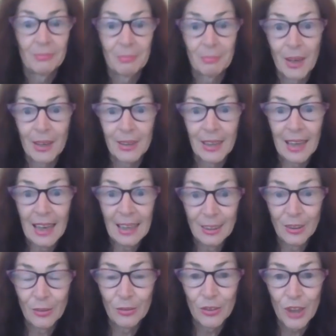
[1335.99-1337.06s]
by the end
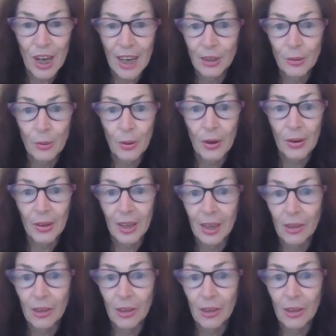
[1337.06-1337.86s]
of January,